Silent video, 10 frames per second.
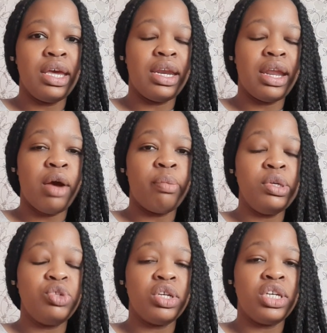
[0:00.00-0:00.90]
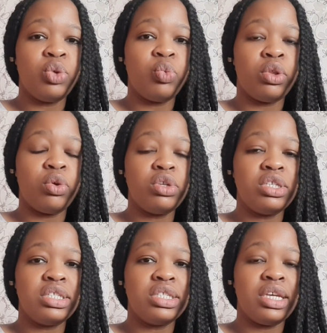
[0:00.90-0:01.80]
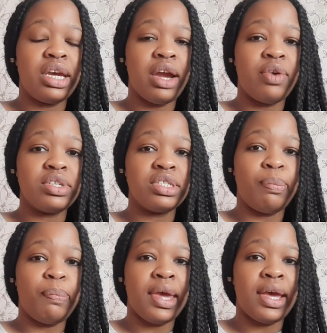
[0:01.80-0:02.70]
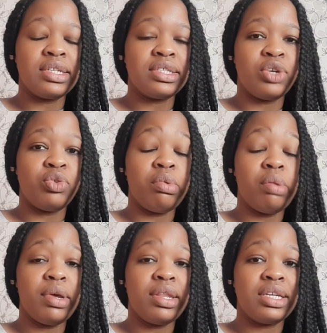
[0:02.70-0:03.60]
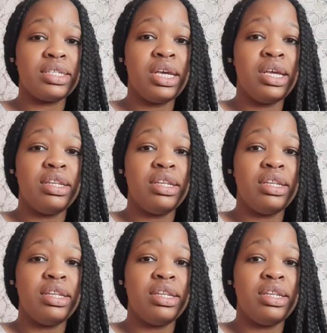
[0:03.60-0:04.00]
and I'll be trading with O T C currency pairs, and remember that